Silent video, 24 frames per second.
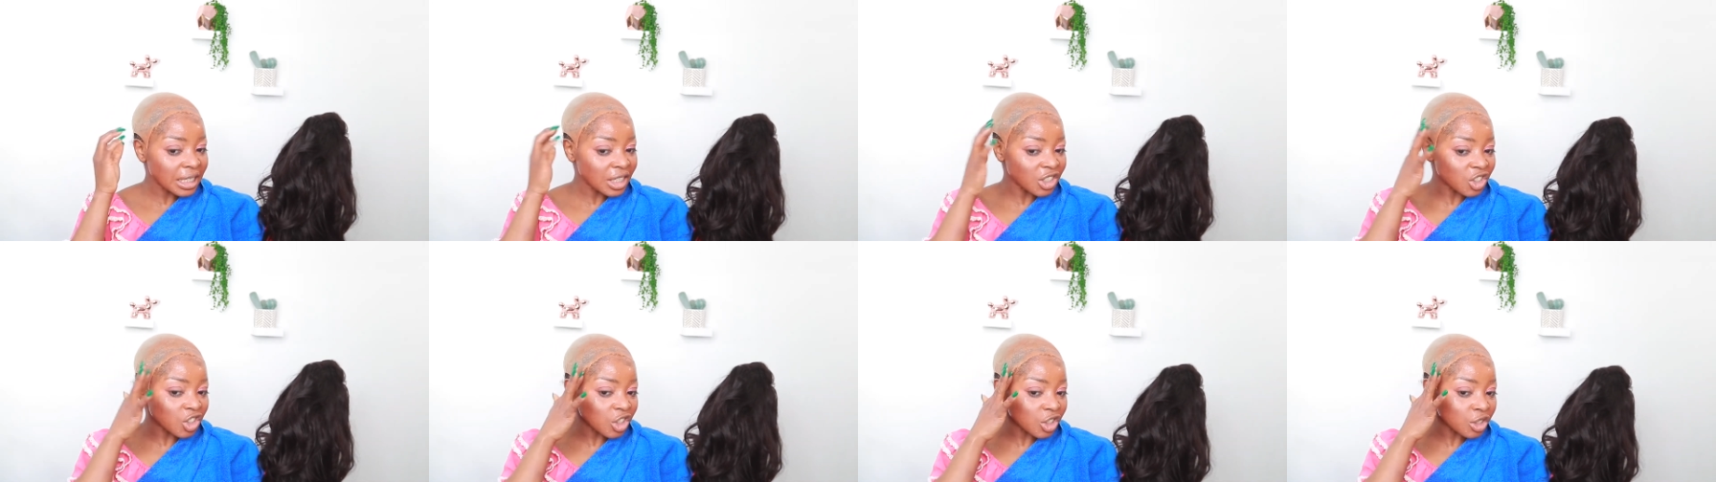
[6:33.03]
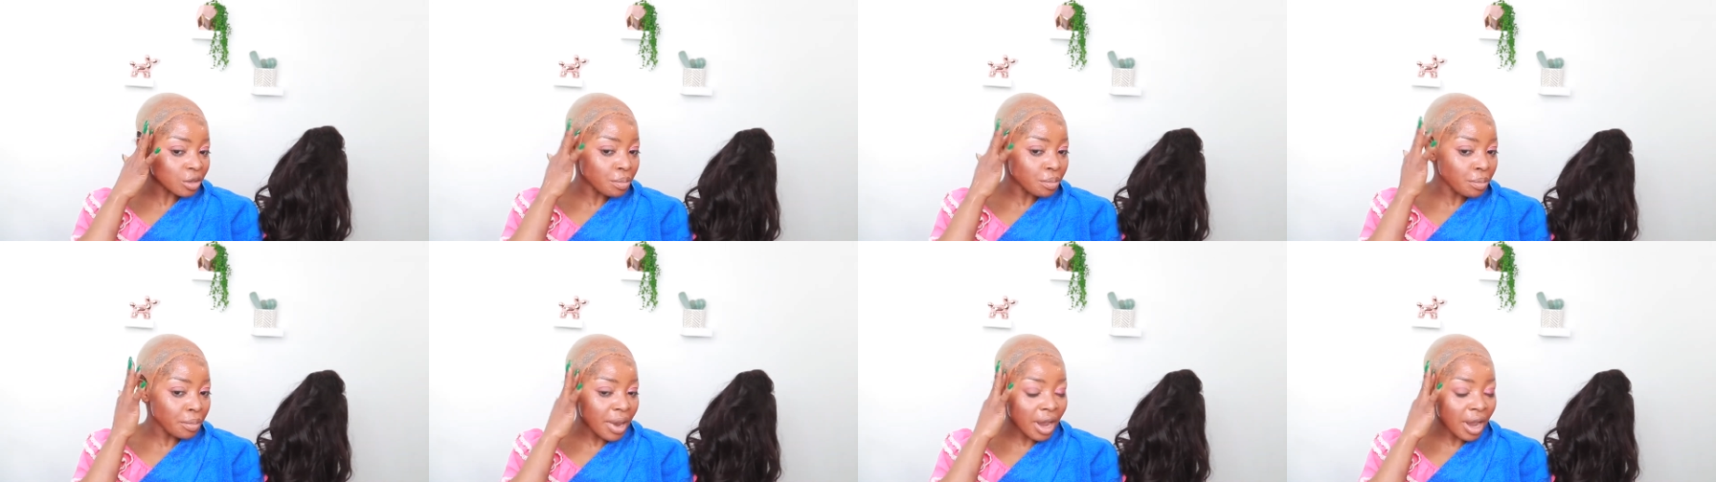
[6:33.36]
it
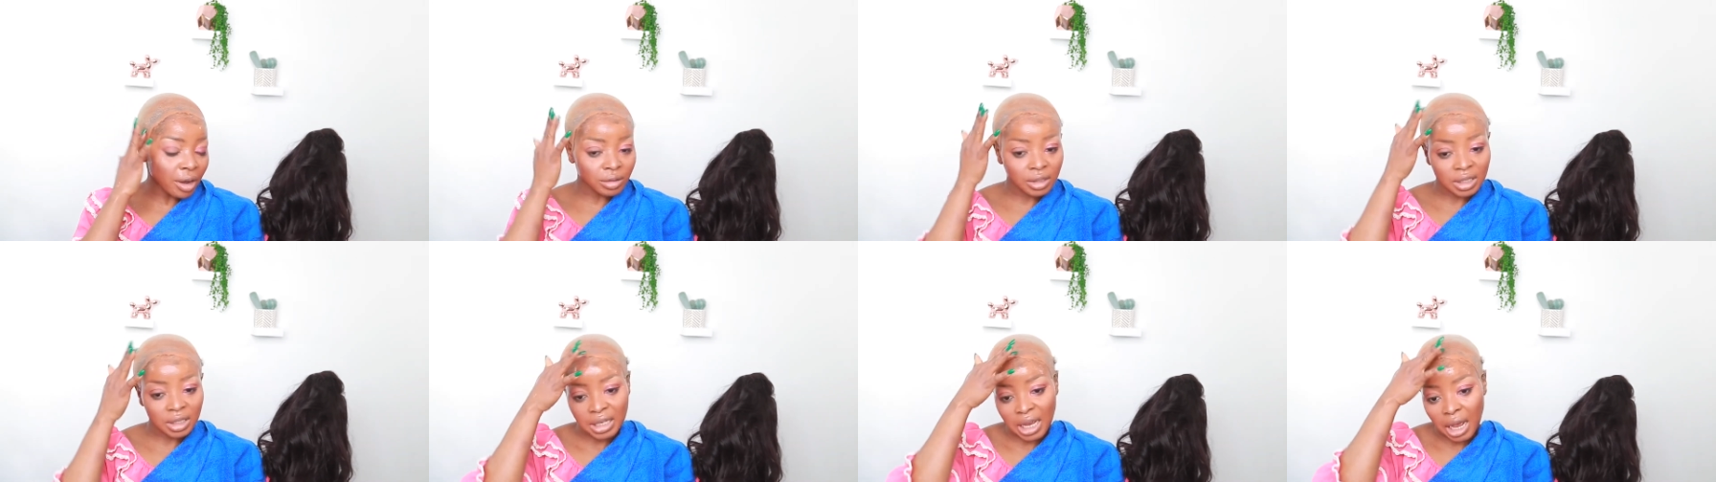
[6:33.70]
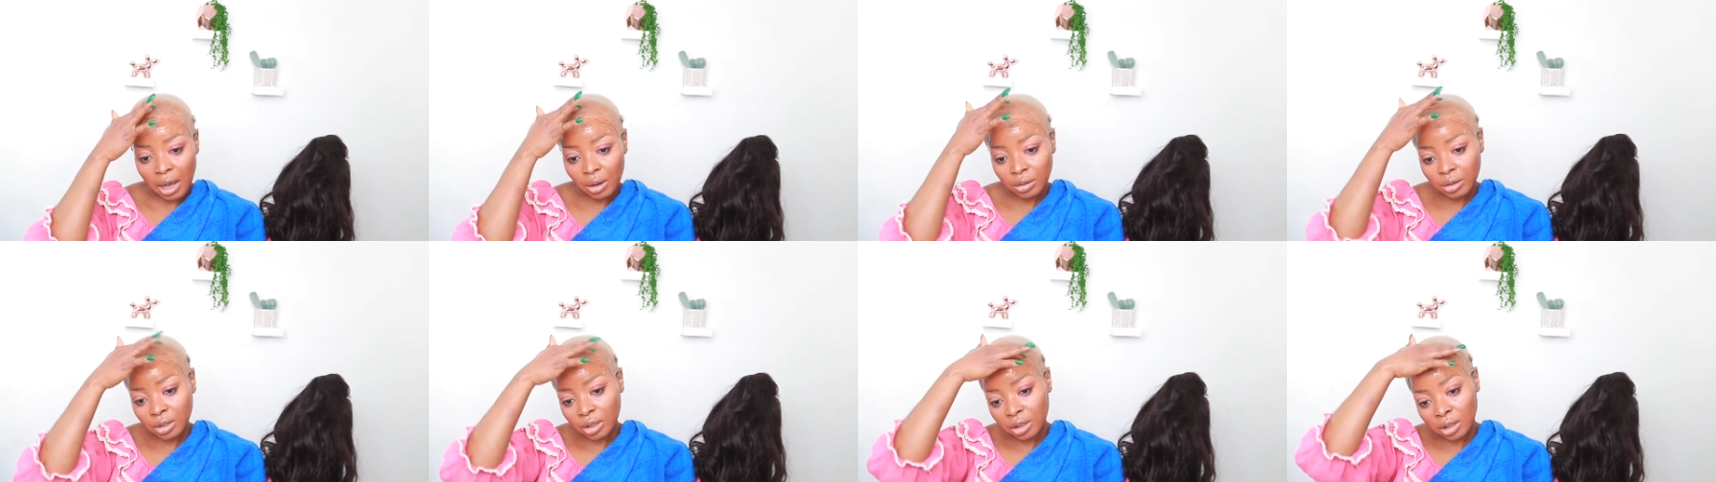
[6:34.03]
just melts
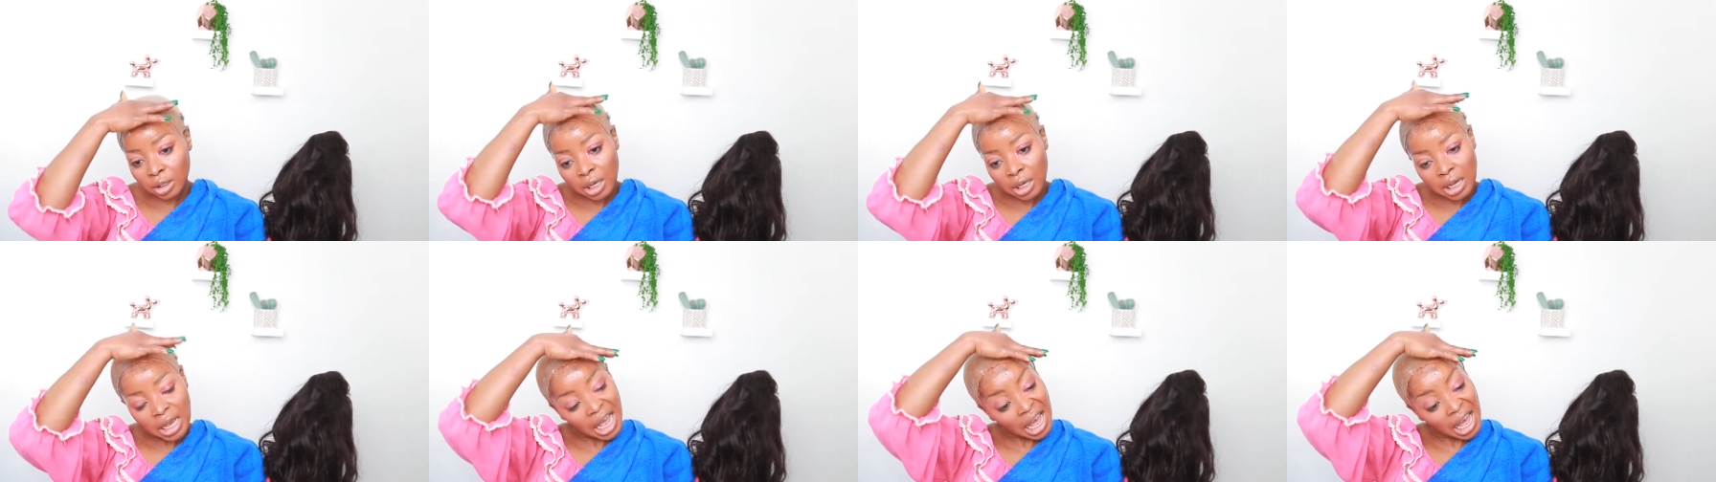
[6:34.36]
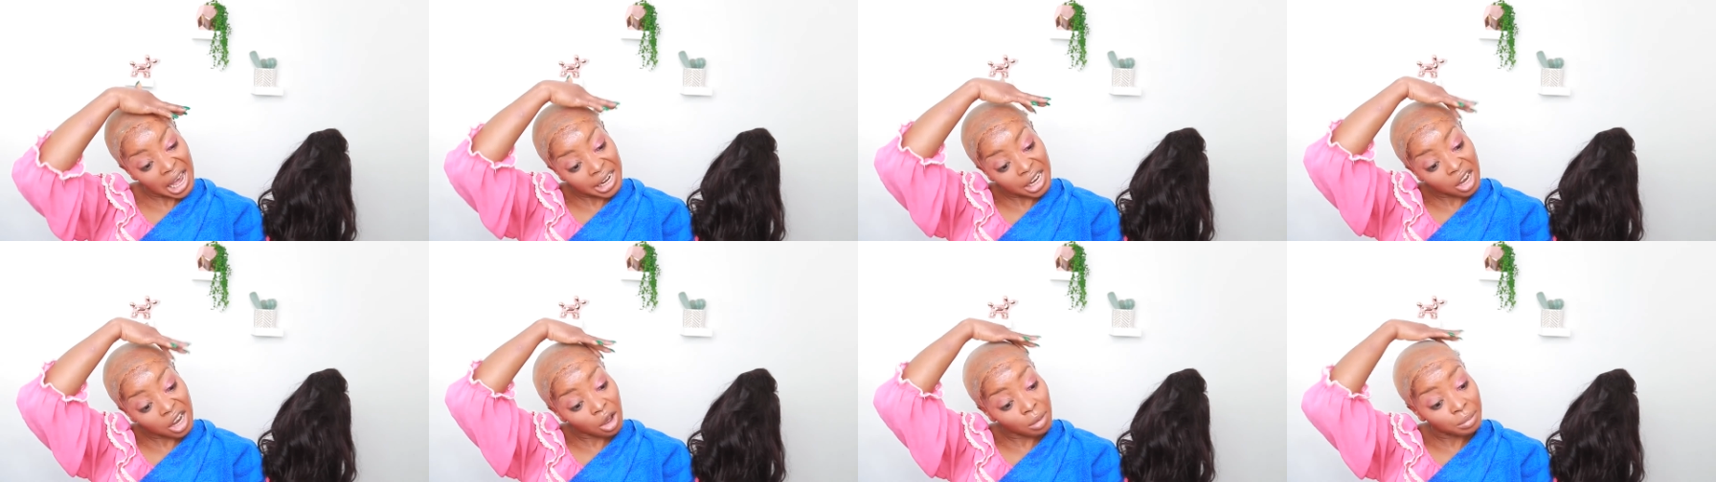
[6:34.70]
out
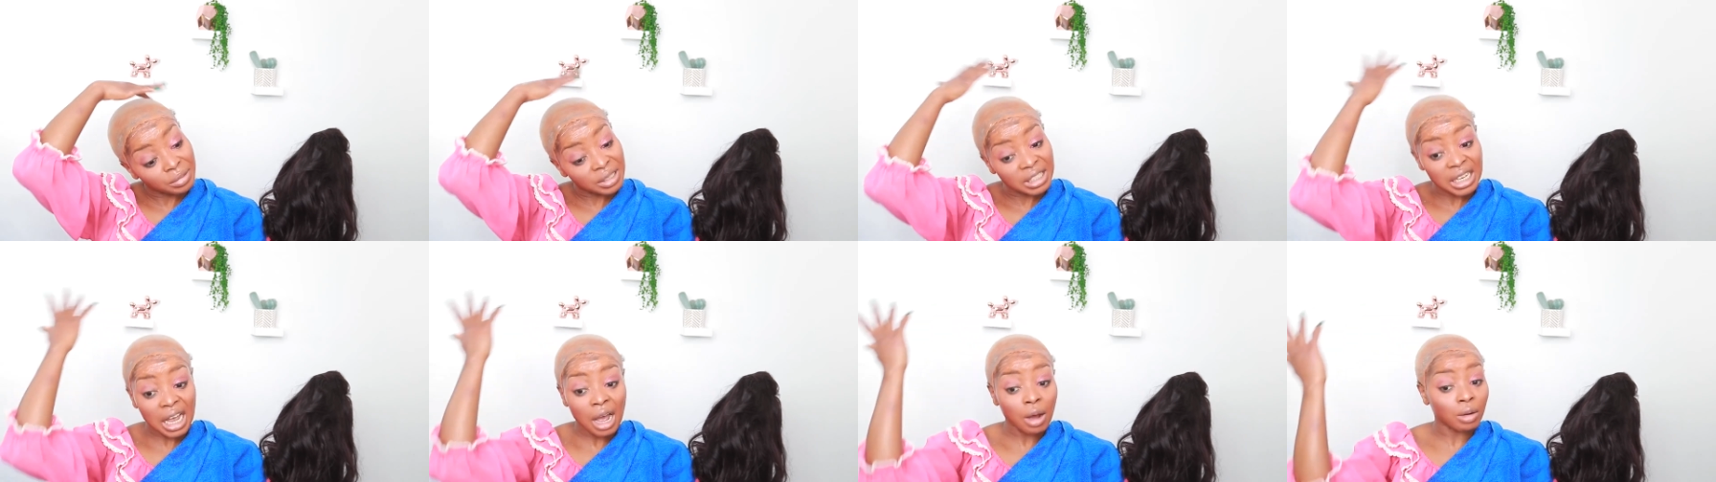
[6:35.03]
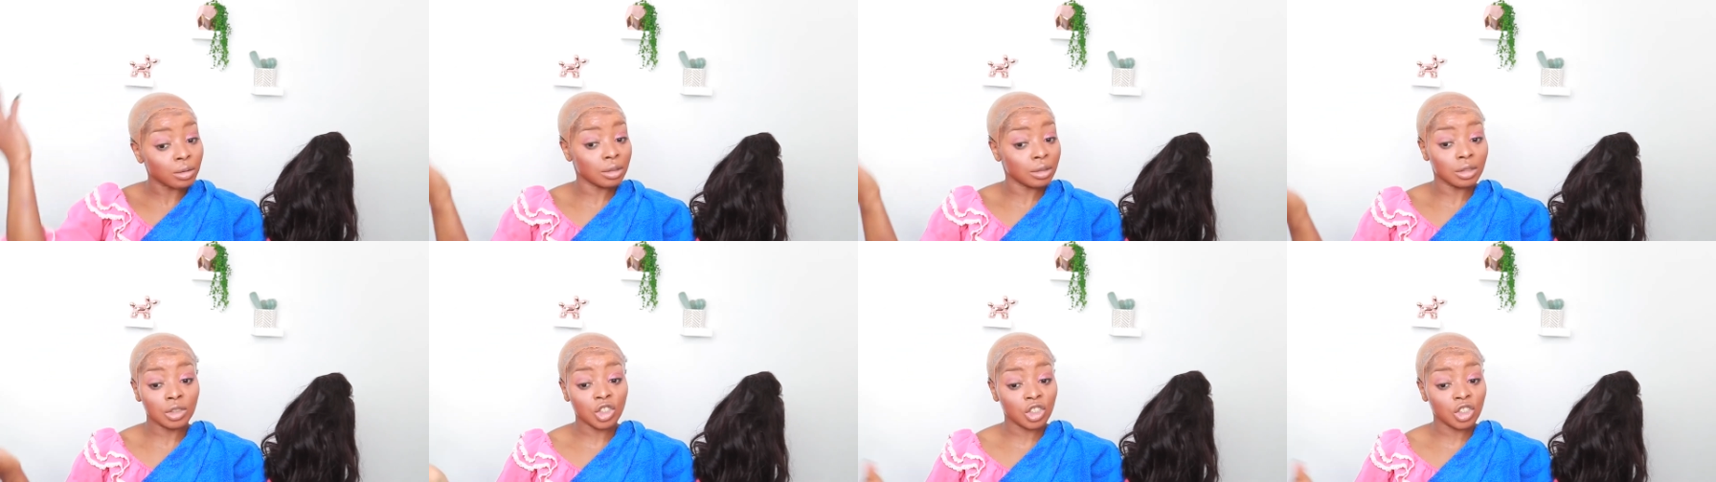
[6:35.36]
and it comes
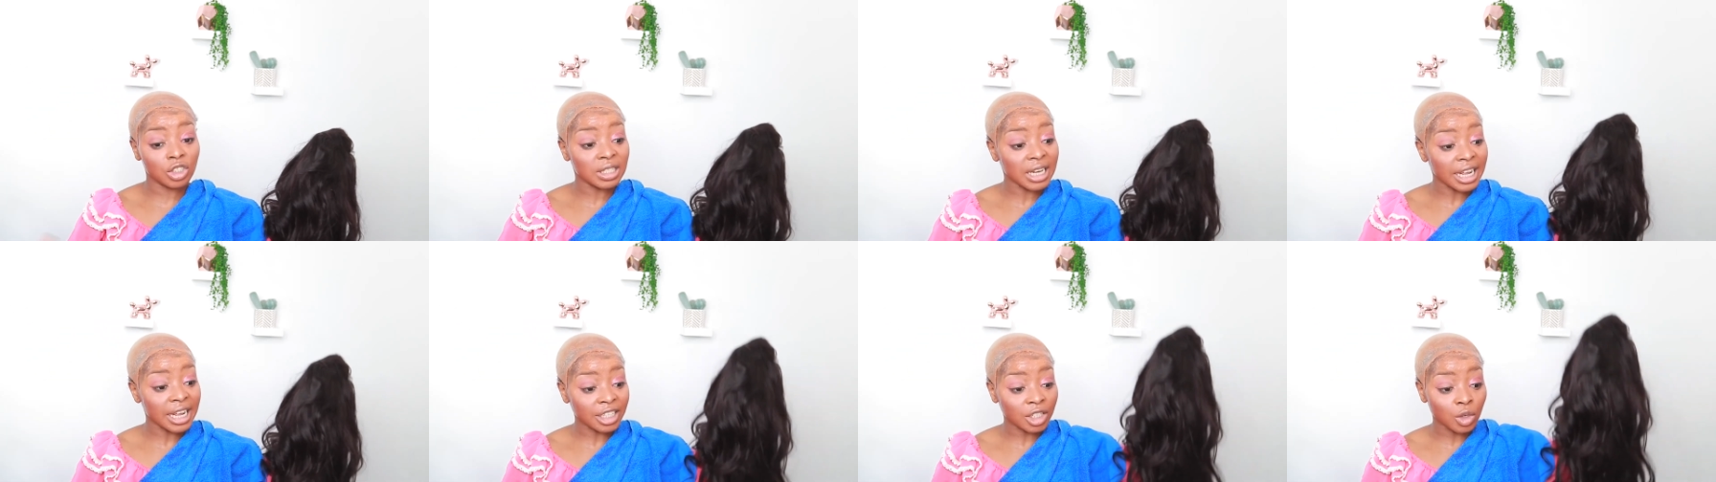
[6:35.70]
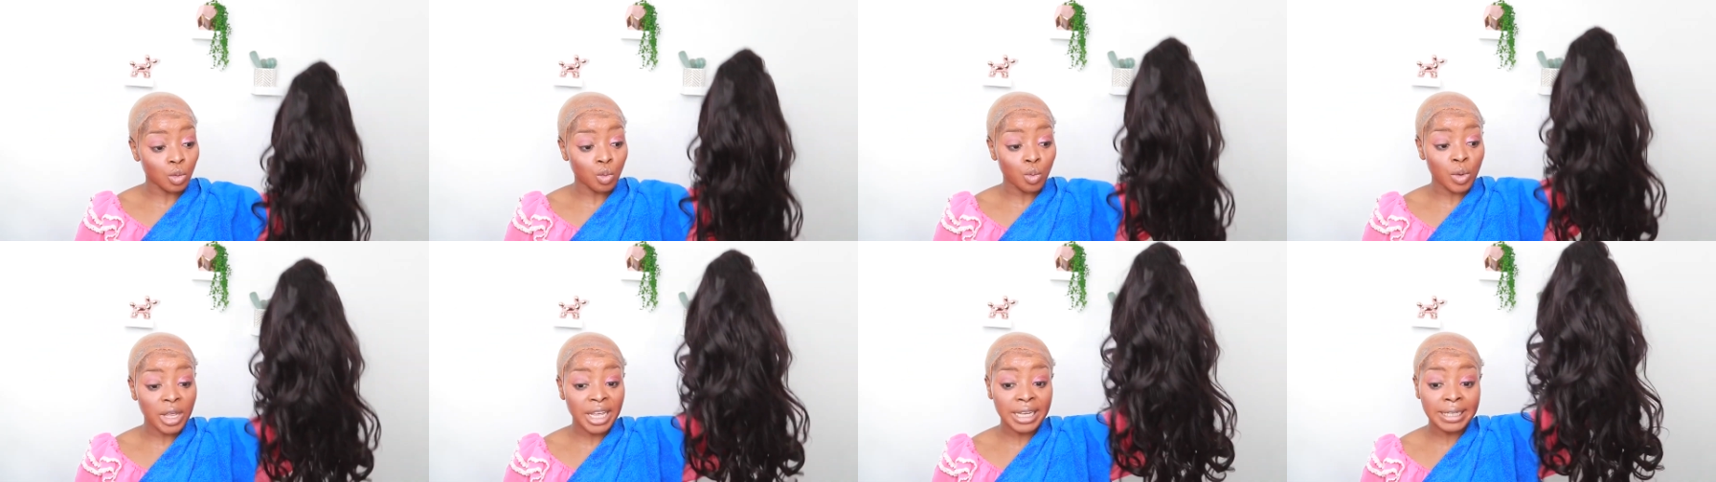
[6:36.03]
out just like the
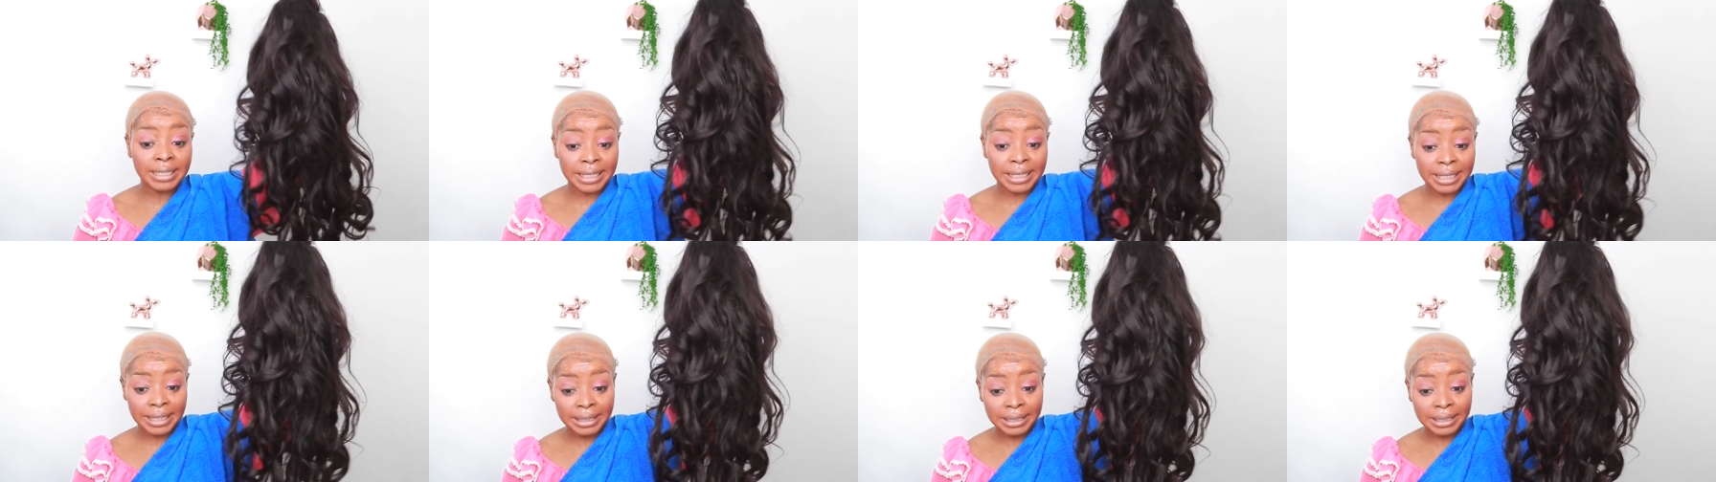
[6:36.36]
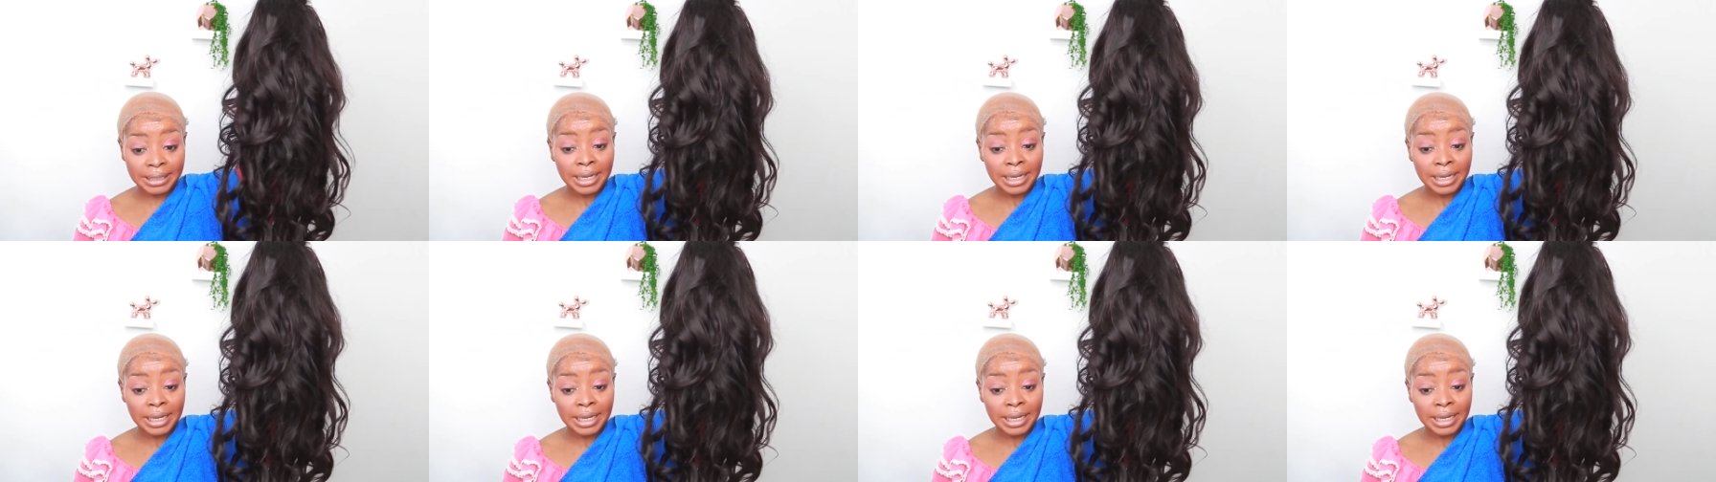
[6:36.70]
wig did.